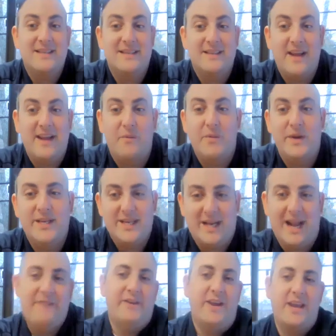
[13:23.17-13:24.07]
And we
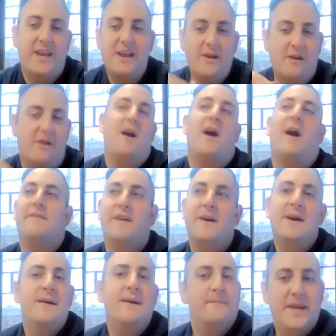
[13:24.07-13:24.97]
did have a year of
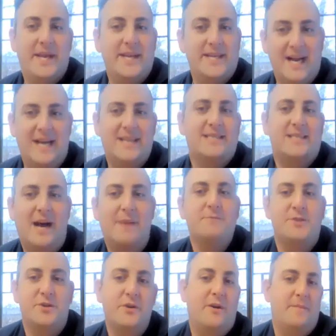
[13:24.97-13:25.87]
being test
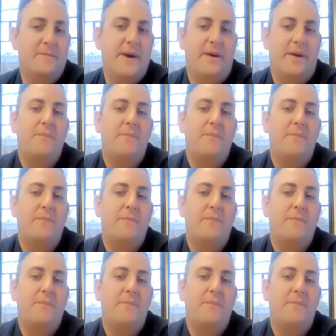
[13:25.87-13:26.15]
optional,